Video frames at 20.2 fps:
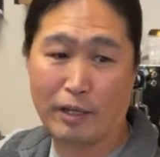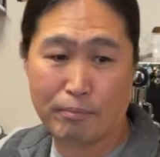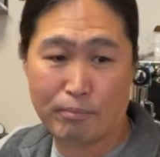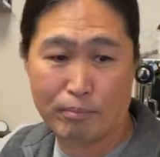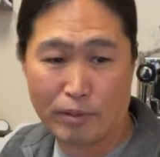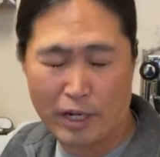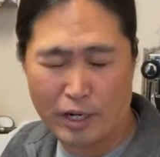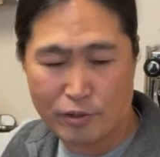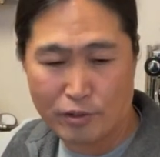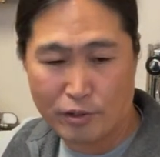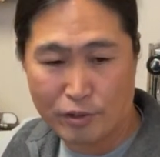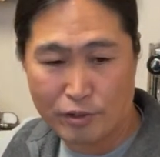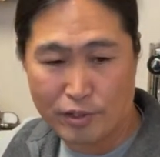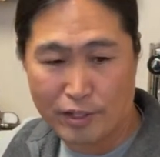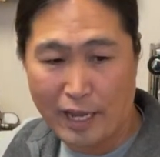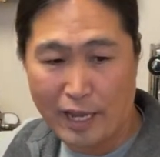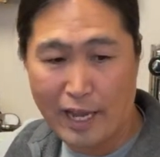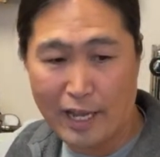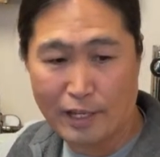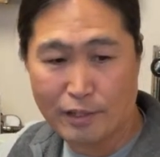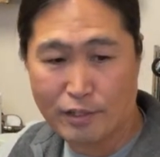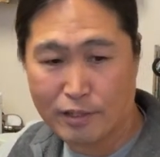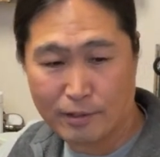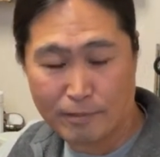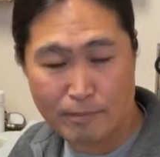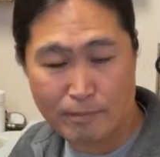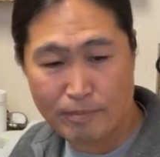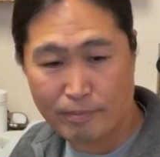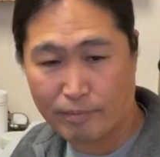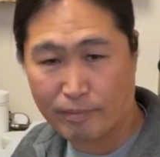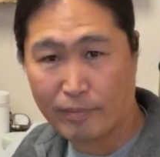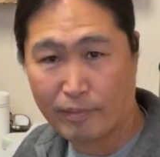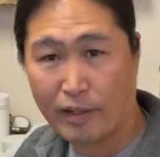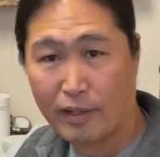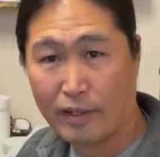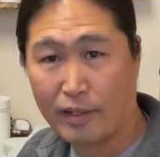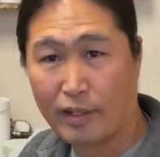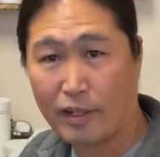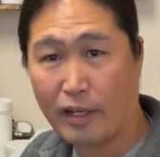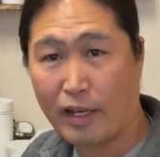pressure stats,
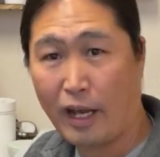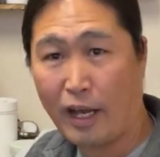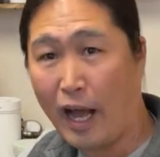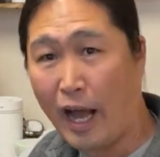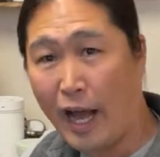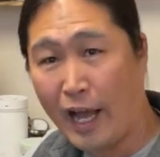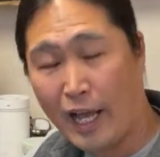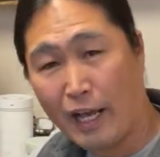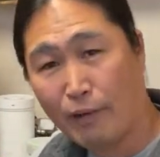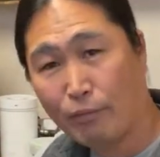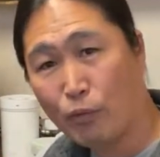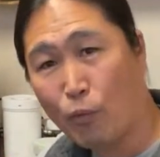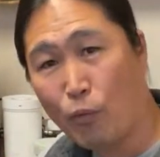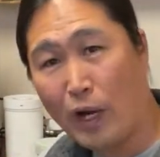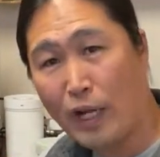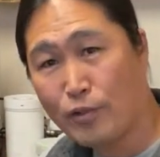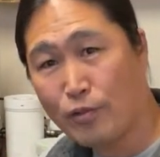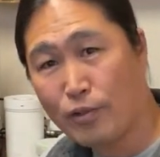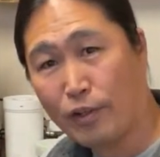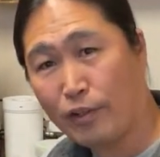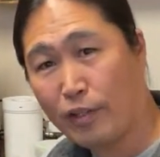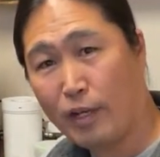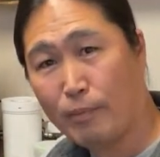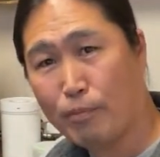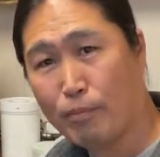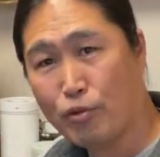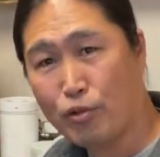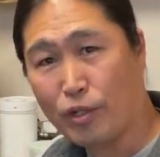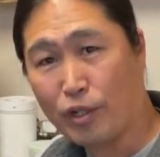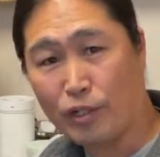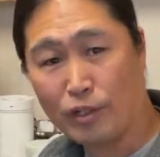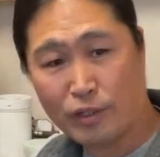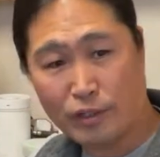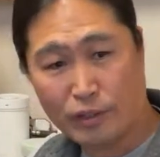I have to watch the temperature.